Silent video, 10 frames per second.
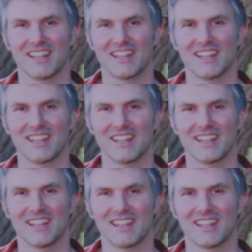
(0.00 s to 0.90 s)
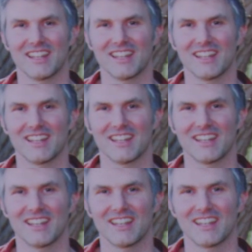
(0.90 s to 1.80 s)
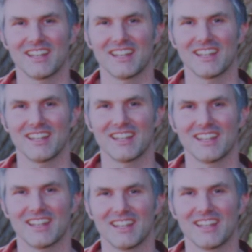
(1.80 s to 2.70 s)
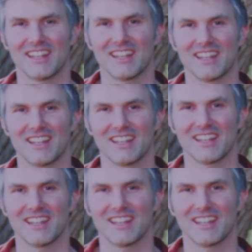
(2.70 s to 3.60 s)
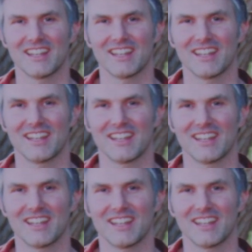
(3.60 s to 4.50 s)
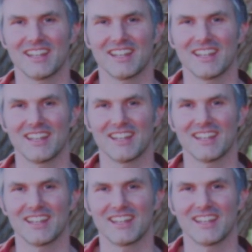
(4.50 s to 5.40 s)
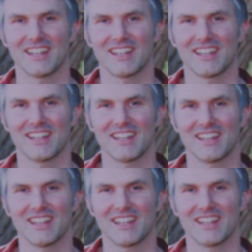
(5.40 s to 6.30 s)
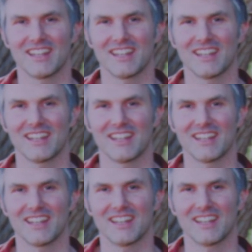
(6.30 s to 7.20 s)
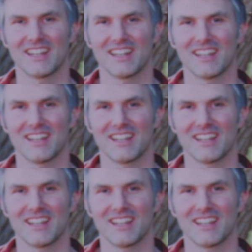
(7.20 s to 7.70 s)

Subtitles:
No words are spoken by the person on screen.